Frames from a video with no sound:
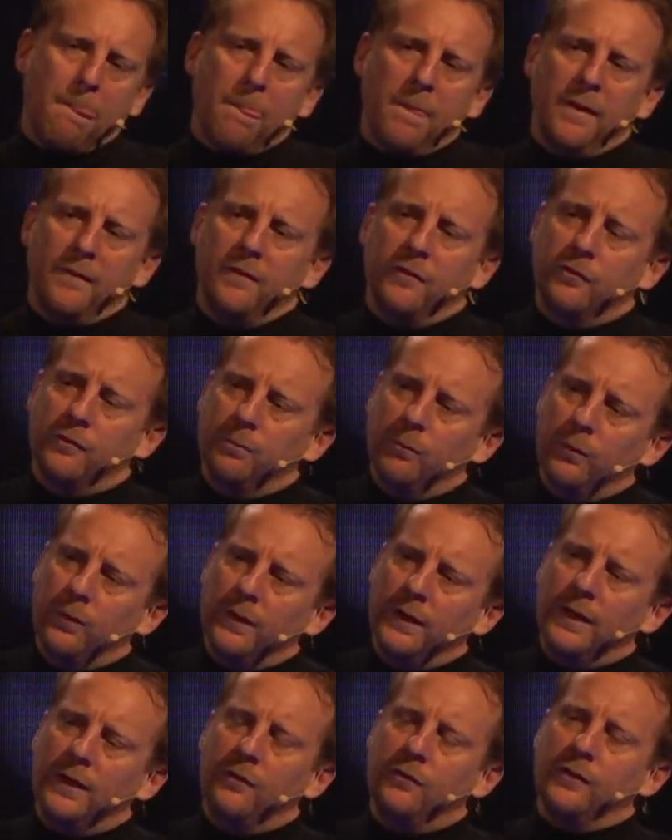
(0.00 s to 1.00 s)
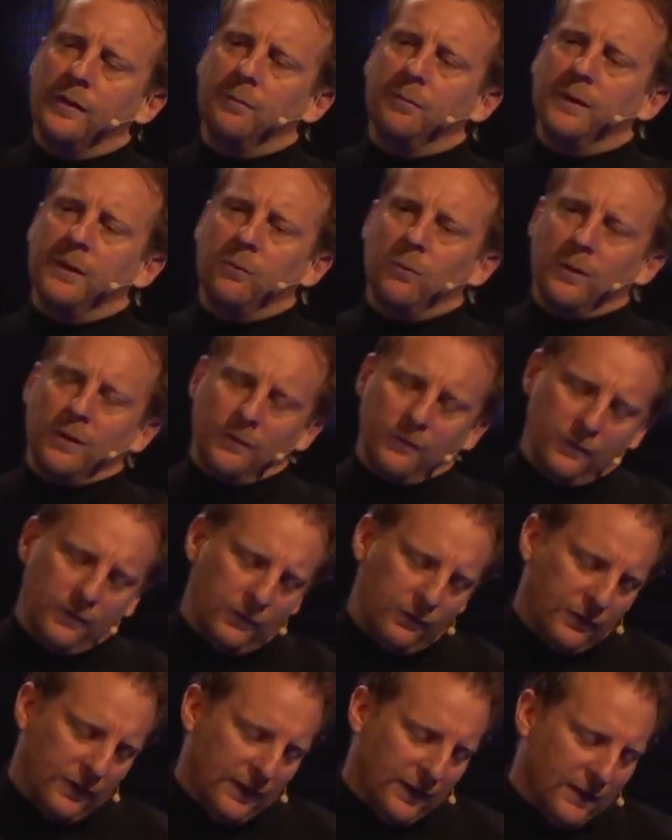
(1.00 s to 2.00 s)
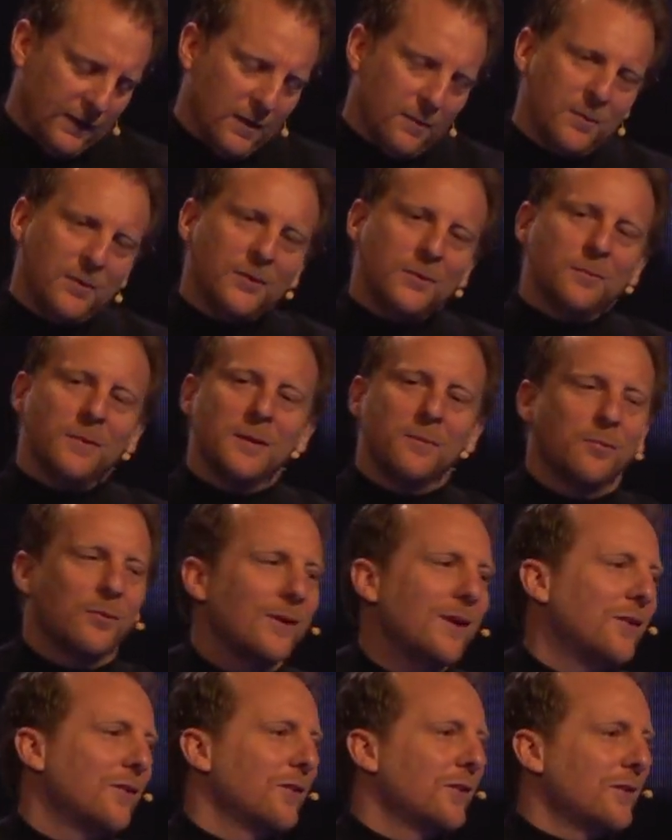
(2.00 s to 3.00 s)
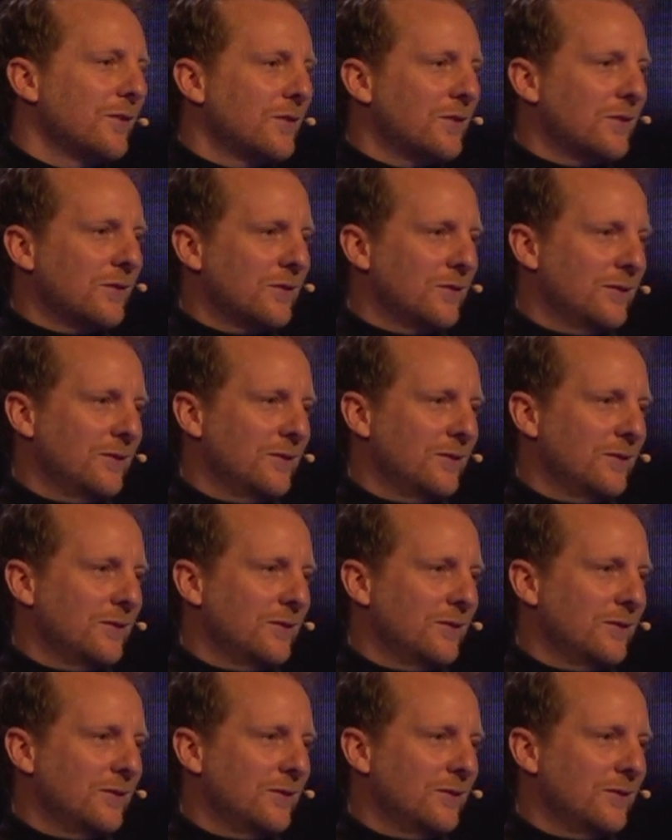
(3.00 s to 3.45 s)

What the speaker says: And this morning, he simply wants to say, come into my presence.